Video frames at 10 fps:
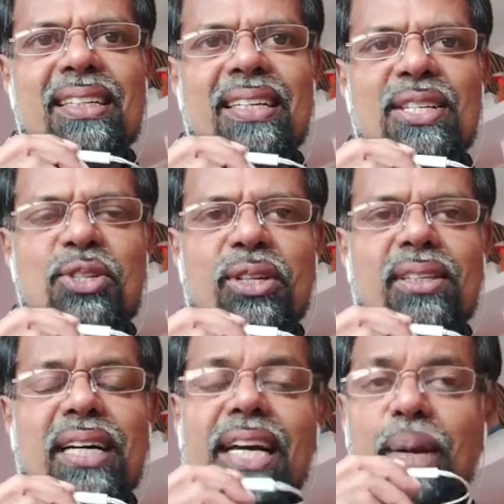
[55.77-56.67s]
So
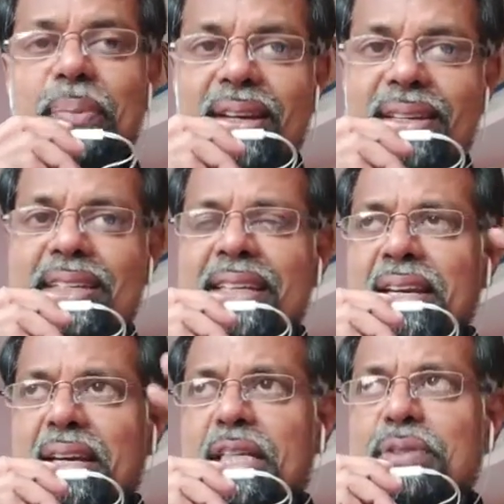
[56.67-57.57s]
I have been learning
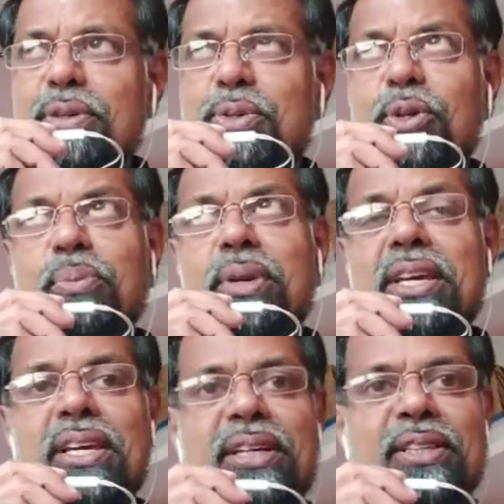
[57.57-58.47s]
English for so many
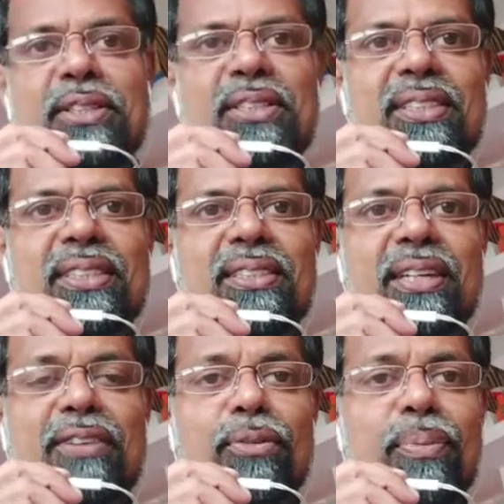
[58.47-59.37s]
years,
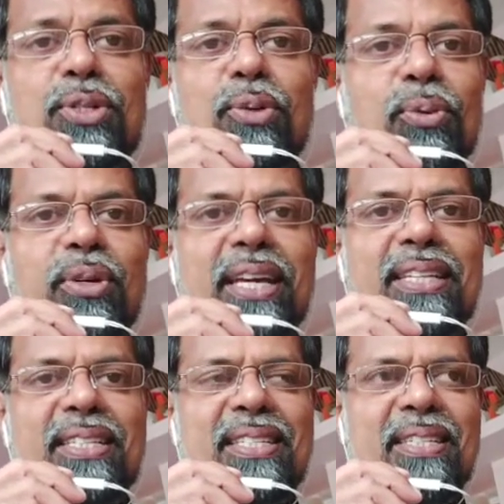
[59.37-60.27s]
right from my school
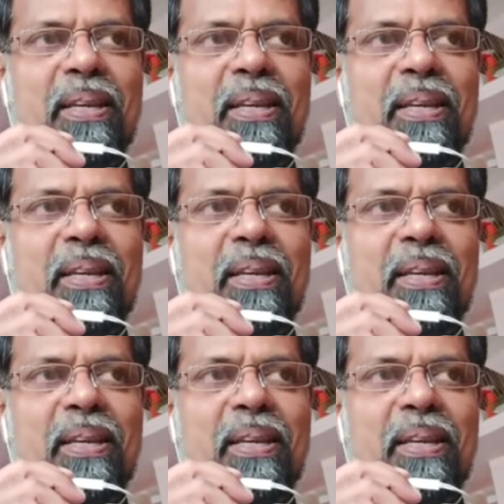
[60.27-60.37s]
days.